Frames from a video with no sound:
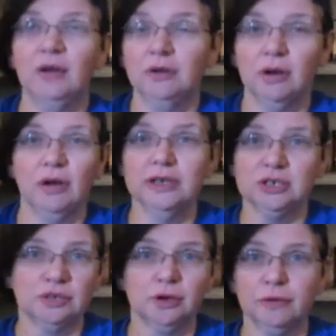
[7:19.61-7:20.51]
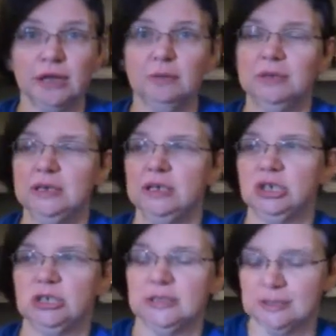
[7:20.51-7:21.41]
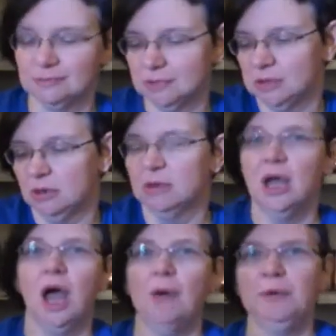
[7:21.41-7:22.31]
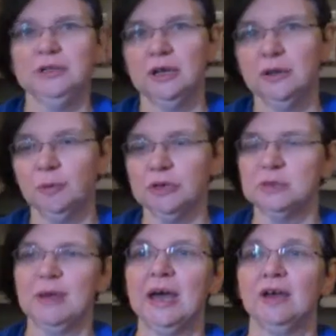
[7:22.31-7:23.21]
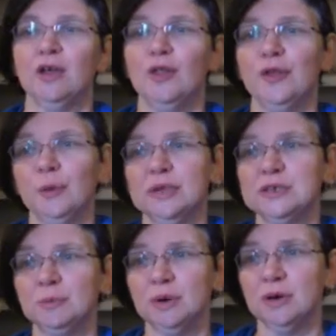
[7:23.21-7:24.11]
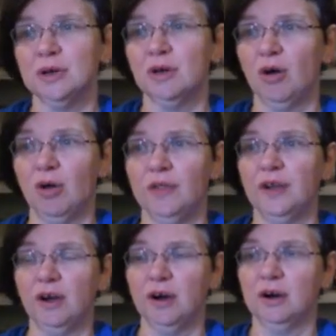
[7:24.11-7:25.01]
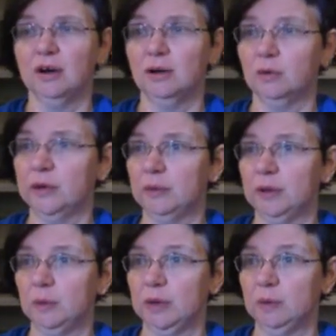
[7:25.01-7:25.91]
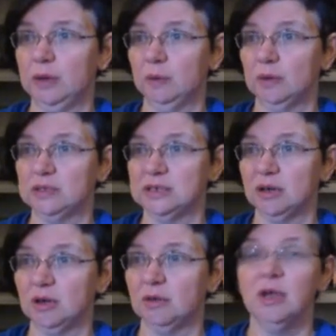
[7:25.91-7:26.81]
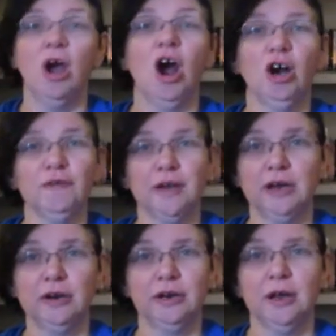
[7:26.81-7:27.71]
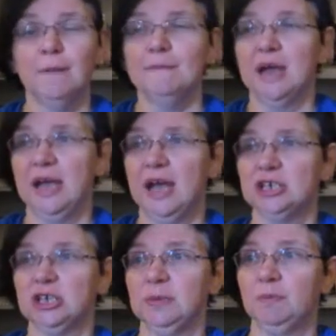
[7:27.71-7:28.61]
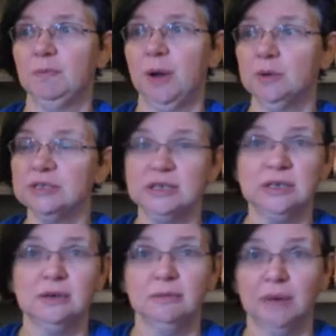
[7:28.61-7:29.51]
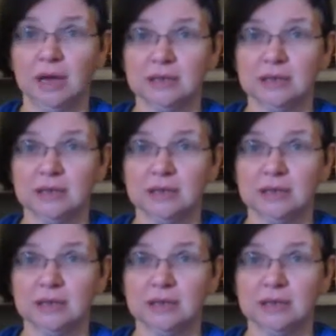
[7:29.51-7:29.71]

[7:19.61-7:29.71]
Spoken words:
don't know, I took their recommendations. So I put the other books back. There was a book called what is it called? Heart of Iron by Ashley Poston